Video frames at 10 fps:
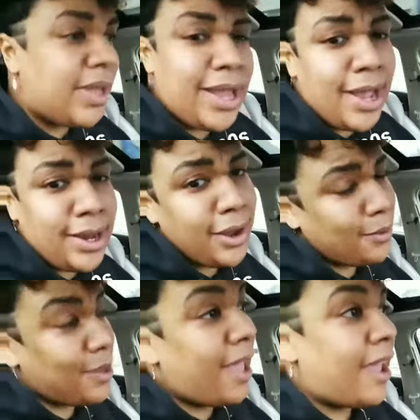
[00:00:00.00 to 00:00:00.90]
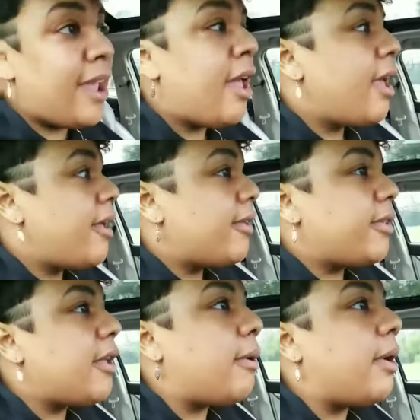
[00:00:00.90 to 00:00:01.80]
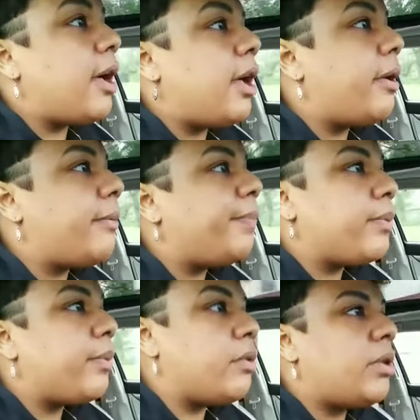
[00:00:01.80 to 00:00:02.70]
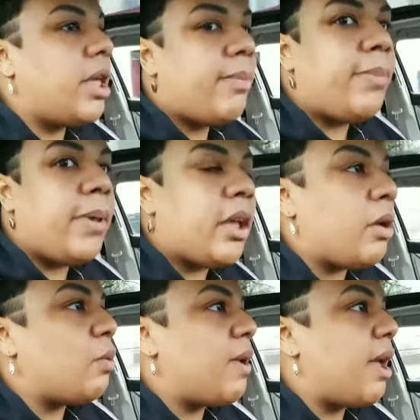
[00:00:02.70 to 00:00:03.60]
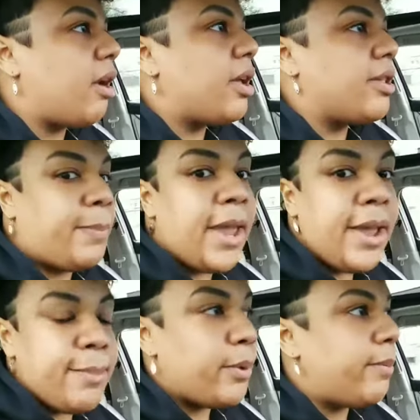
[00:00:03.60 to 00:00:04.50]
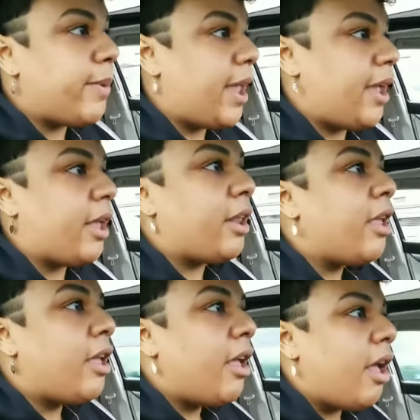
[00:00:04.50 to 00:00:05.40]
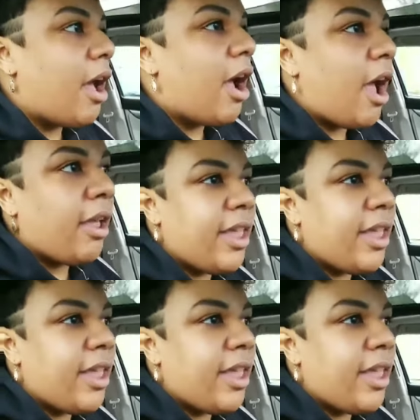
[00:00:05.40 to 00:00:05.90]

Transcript: honey, okay? So, um, ooh, let me be aware, because people, man. All right,